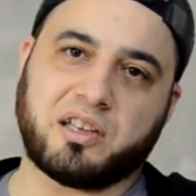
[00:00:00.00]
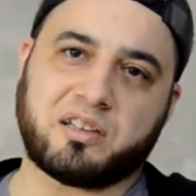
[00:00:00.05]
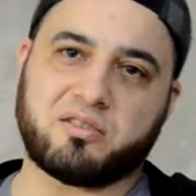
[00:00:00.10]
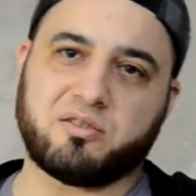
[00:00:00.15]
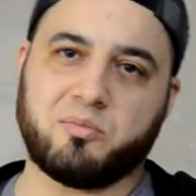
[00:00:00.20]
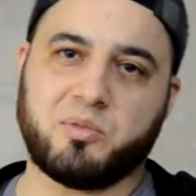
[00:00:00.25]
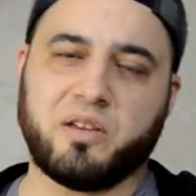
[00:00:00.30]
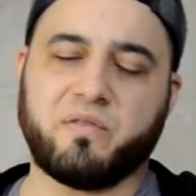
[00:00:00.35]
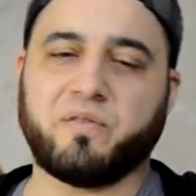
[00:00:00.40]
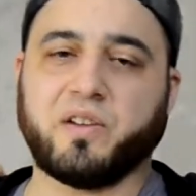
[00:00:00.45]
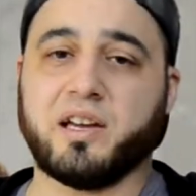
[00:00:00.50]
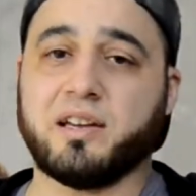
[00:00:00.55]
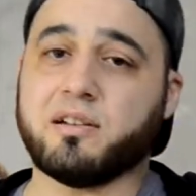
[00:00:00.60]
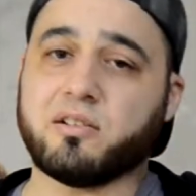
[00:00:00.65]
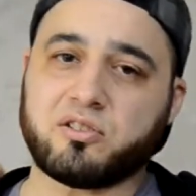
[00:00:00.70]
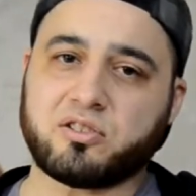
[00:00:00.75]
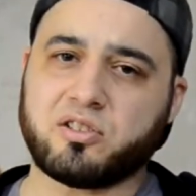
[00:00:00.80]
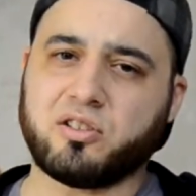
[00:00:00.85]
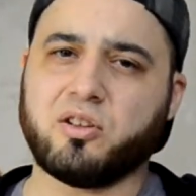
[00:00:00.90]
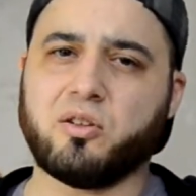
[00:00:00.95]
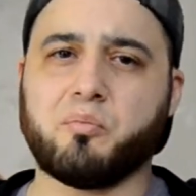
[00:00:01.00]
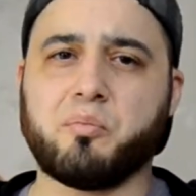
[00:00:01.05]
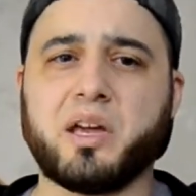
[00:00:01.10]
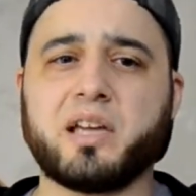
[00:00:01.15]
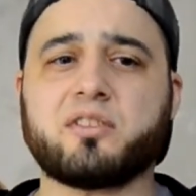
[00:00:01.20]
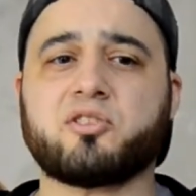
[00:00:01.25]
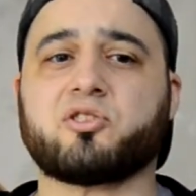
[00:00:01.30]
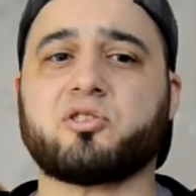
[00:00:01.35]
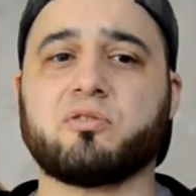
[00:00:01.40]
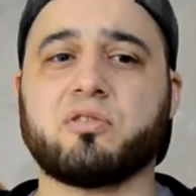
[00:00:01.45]
That's gonna be a failure. So
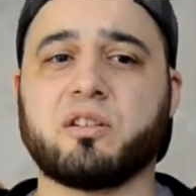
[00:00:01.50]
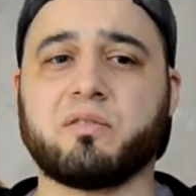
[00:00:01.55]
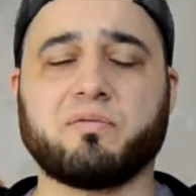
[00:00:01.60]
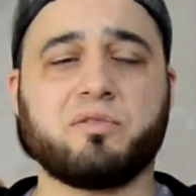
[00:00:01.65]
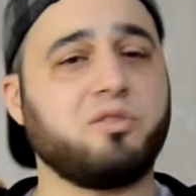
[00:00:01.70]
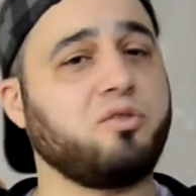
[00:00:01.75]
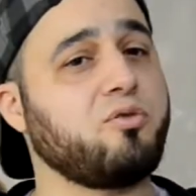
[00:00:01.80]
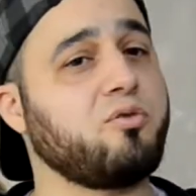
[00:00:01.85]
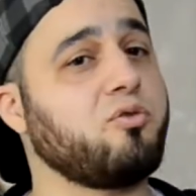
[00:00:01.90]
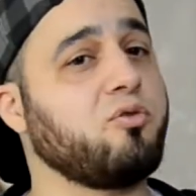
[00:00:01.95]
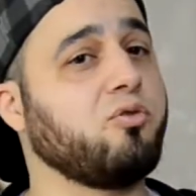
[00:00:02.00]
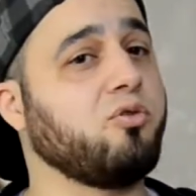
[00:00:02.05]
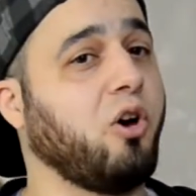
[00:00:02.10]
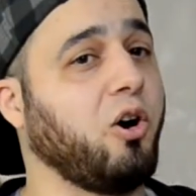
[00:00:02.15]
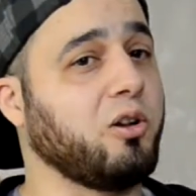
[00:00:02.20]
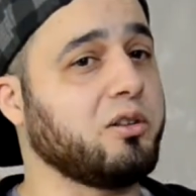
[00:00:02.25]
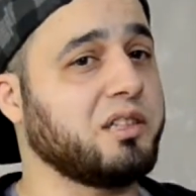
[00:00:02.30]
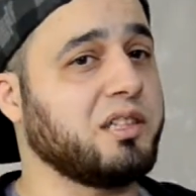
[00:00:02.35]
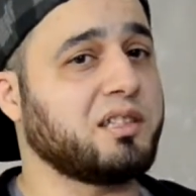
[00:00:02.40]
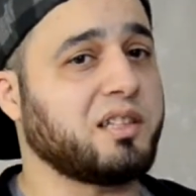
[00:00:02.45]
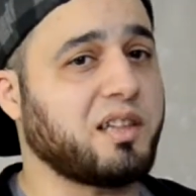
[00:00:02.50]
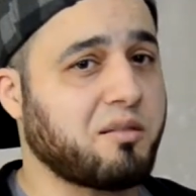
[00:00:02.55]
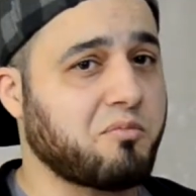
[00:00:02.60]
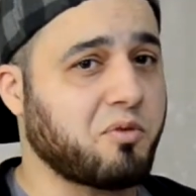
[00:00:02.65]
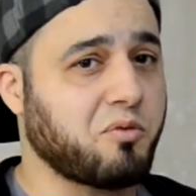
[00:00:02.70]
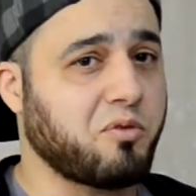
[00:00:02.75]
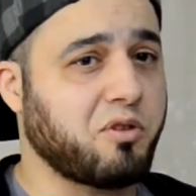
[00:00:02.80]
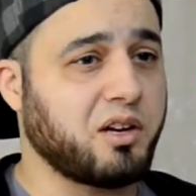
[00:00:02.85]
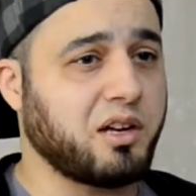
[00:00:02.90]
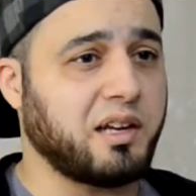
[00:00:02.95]
make sure if you all the time
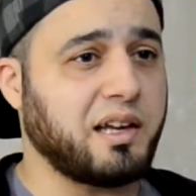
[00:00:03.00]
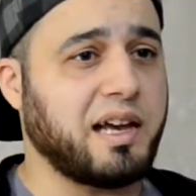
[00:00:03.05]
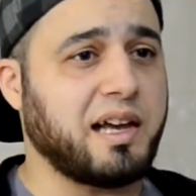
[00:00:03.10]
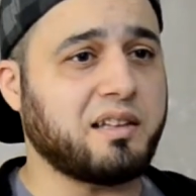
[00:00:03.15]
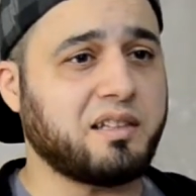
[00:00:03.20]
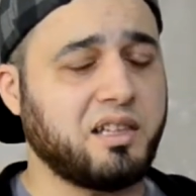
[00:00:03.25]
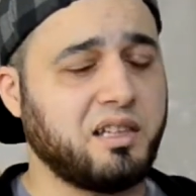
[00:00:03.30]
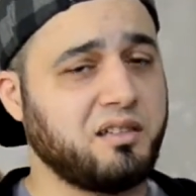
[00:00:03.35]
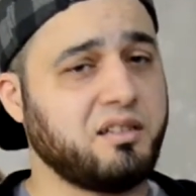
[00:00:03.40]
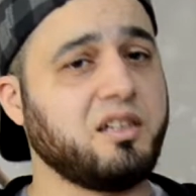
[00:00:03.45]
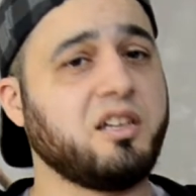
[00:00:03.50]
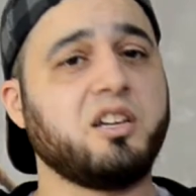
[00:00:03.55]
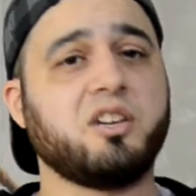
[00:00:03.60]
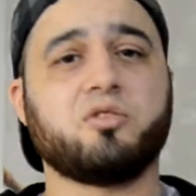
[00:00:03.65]
are wearing glasses,